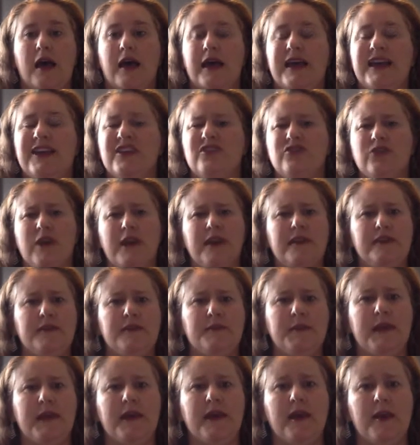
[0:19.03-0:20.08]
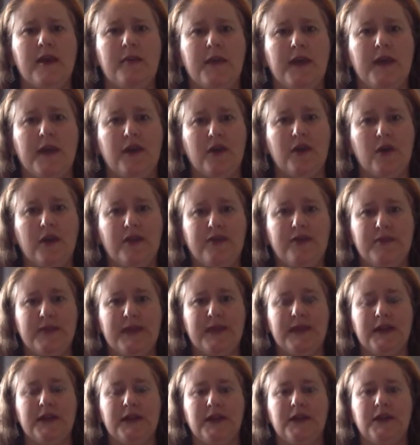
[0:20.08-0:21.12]
And I'll try to speak up. I know I've
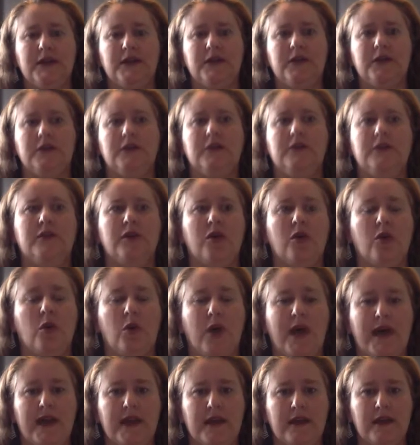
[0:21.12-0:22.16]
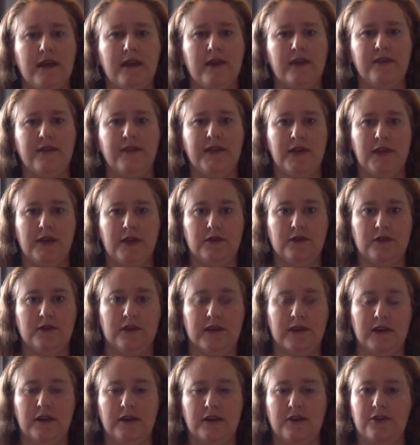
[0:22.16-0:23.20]
been a little quiet on the videos,
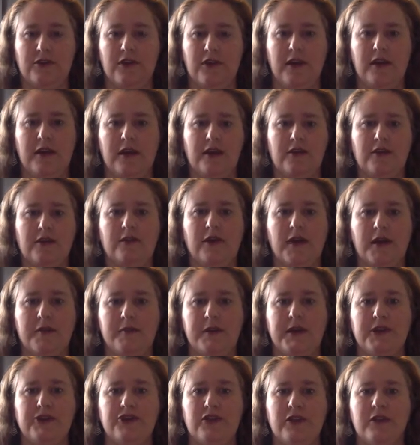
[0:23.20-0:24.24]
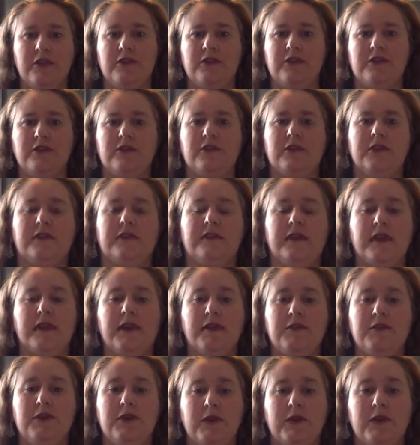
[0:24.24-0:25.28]
and I'll try not to rock my chair too, because I
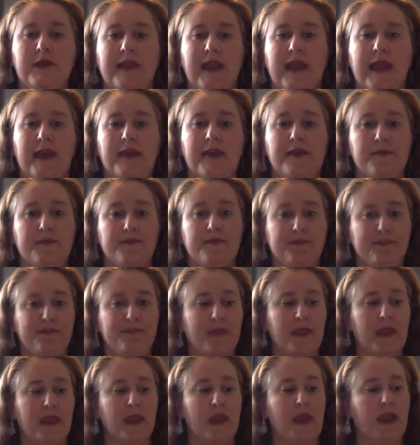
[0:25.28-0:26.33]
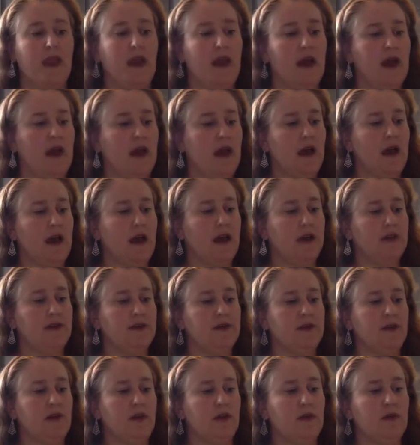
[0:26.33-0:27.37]
keep doing that.
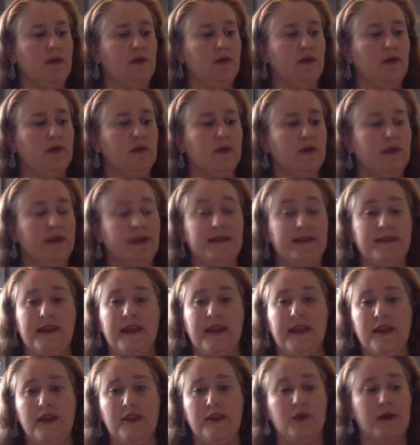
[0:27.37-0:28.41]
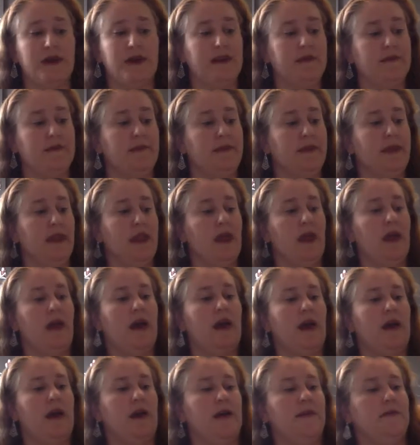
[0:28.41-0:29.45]
So let's get into it.
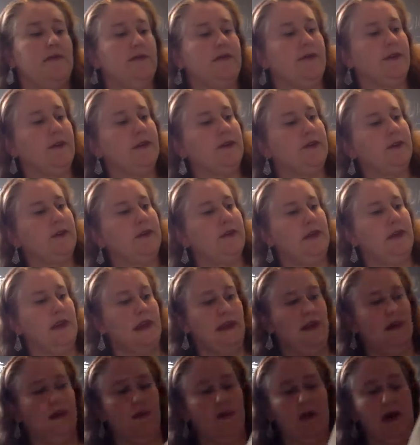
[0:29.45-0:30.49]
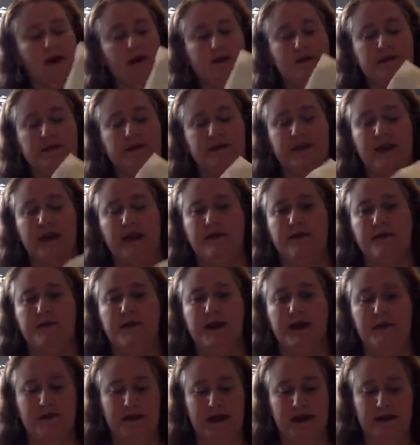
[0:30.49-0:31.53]
First, the welcome SAL from
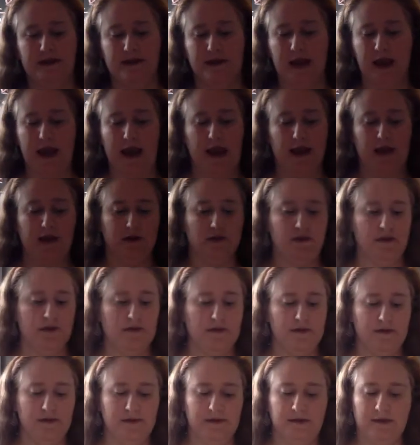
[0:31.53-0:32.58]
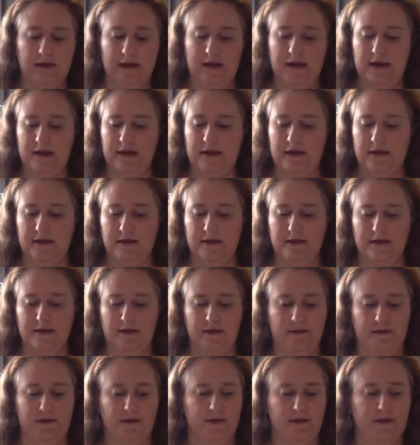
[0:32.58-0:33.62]
Tempting Tangles is
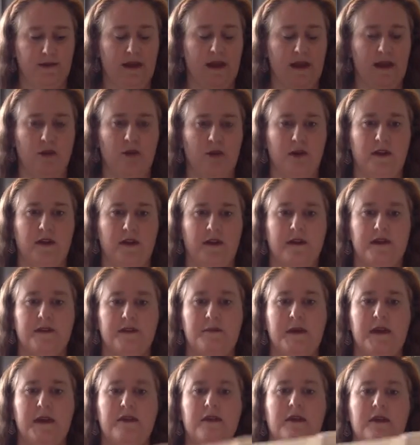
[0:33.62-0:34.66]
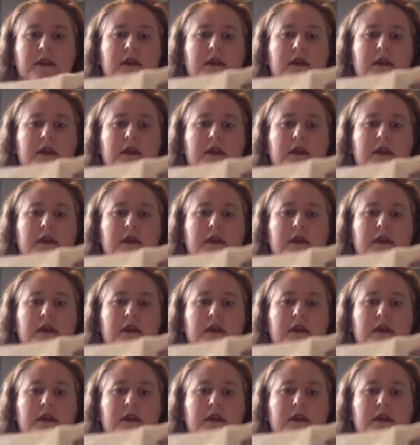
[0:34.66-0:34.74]
the first thing I worked on this month,